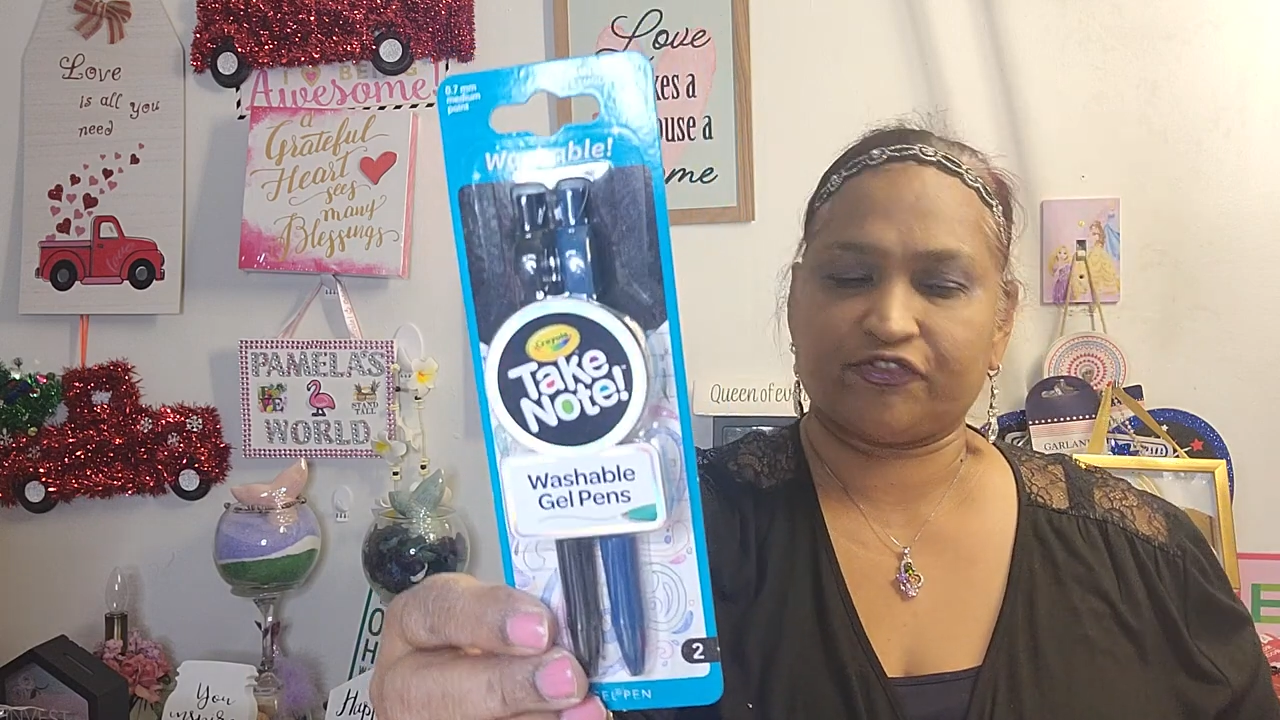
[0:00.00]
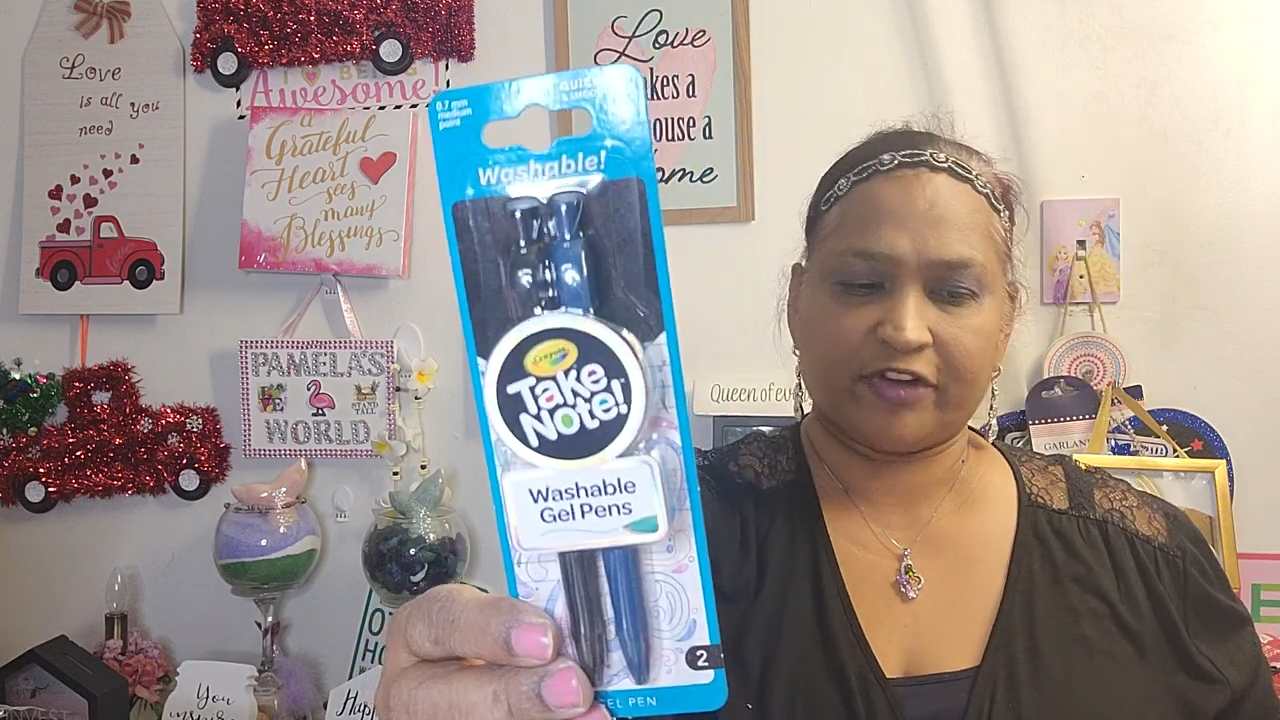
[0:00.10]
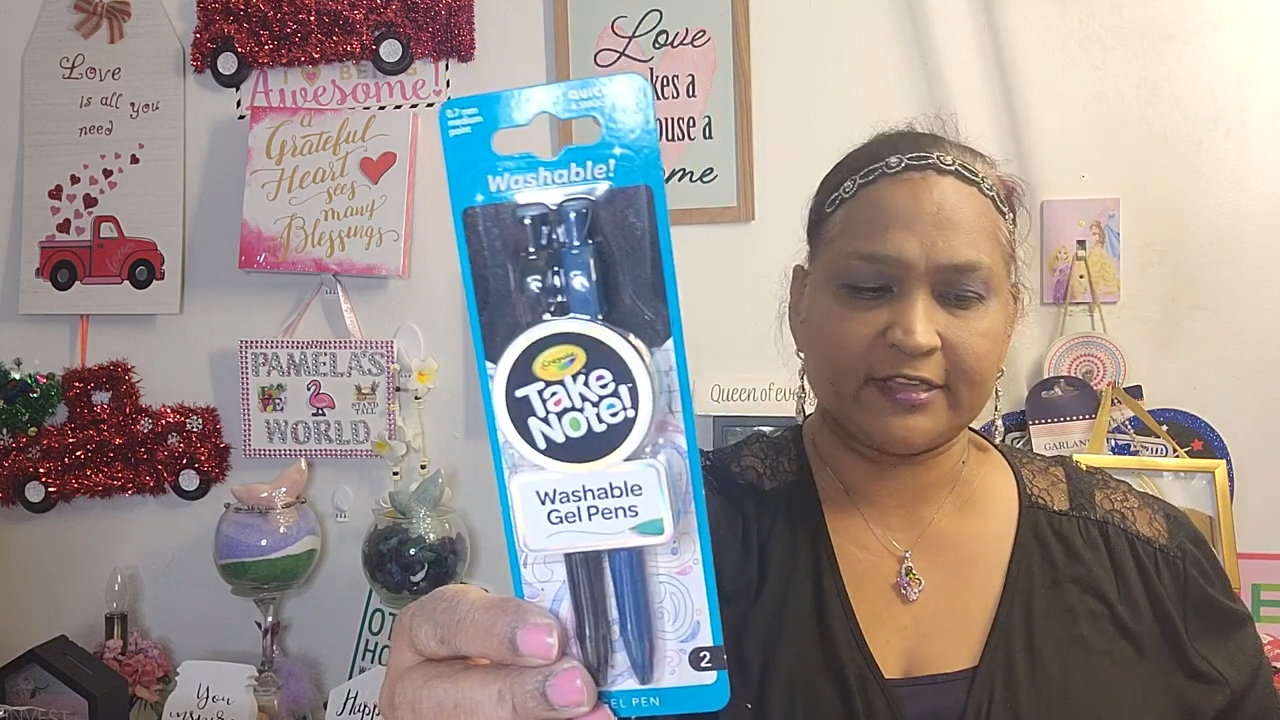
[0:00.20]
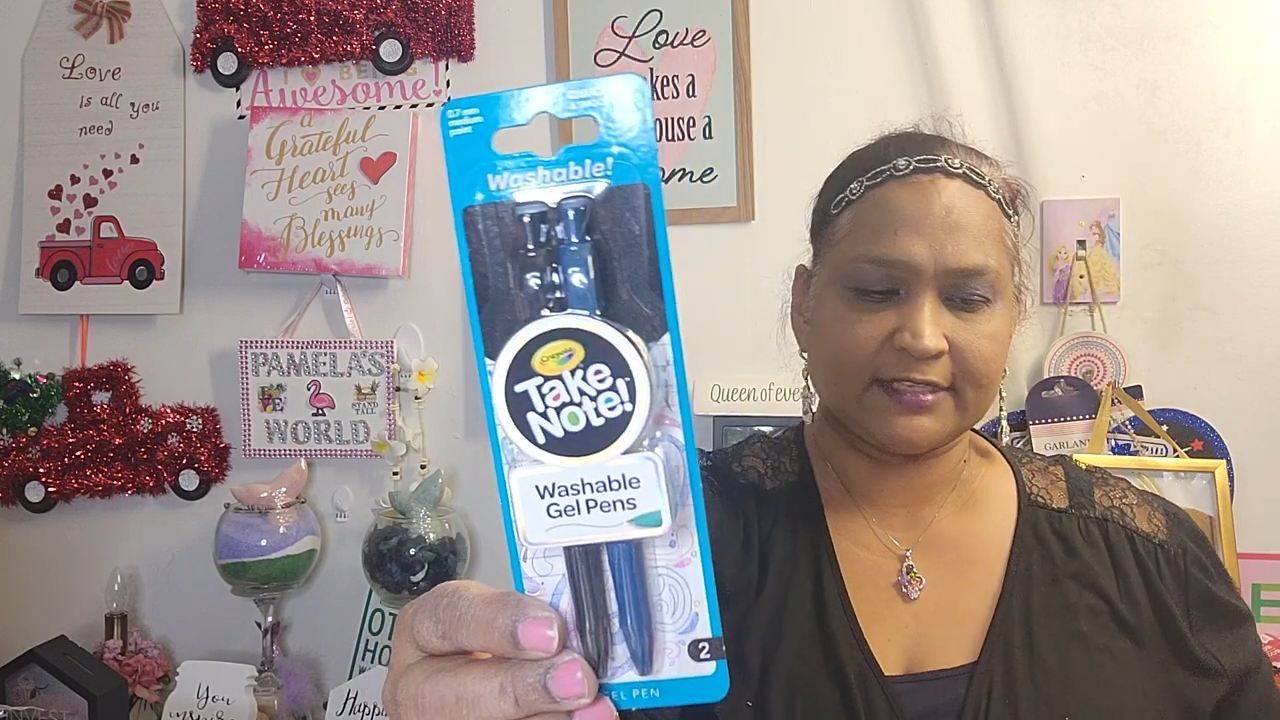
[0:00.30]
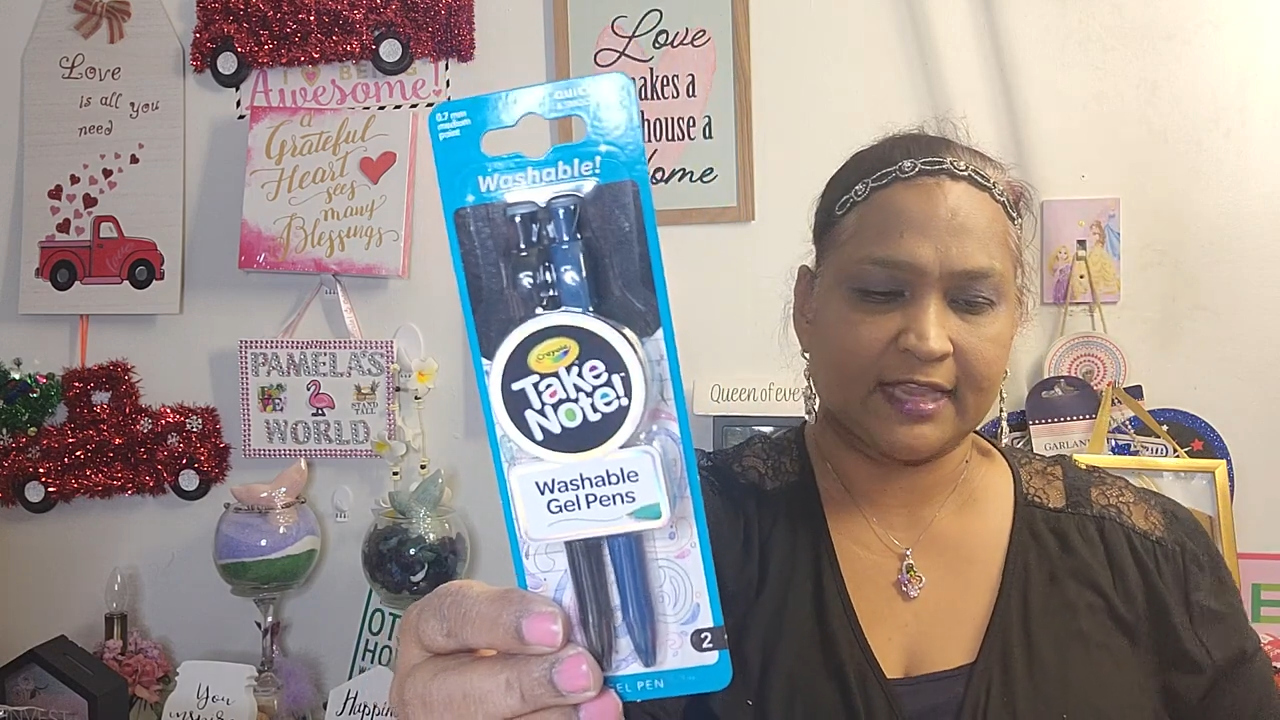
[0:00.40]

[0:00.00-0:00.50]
Dress